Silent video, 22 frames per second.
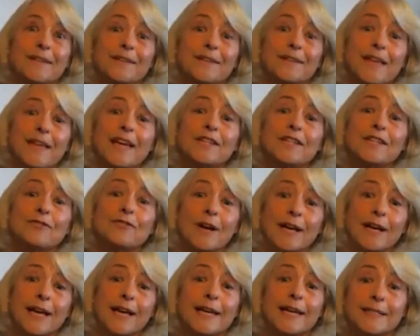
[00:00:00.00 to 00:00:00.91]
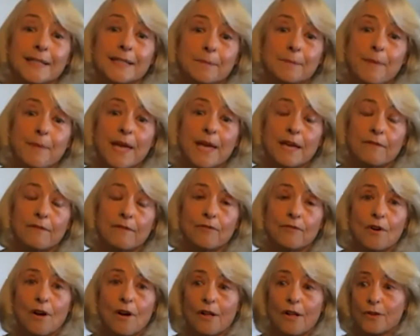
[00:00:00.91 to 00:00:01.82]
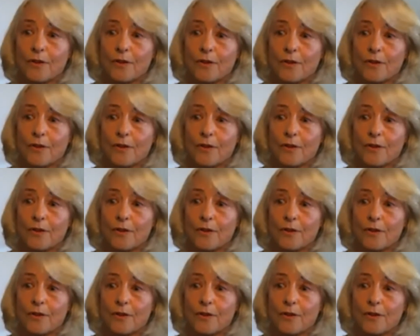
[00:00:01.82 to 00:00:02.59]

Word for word: that drug has to pay for all those too.